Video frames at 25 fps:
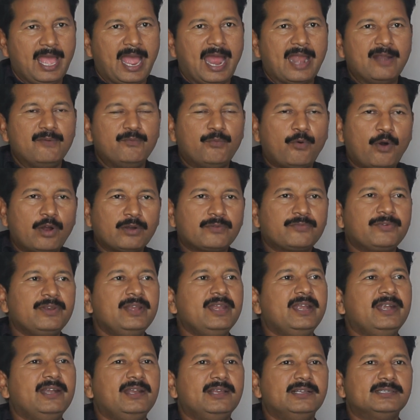and what we
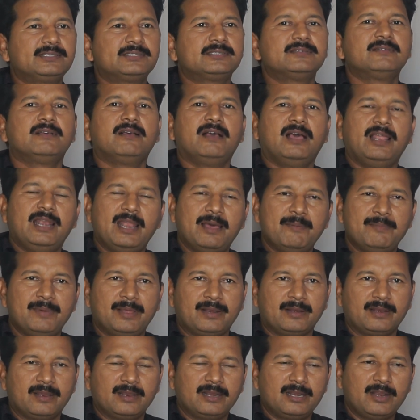need is a
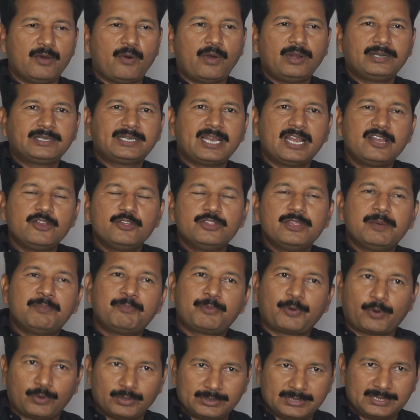lemon. Now I'll tell you the
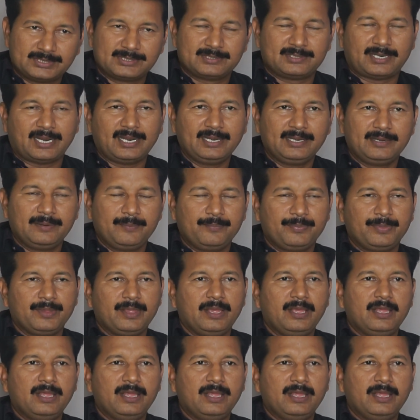process, right?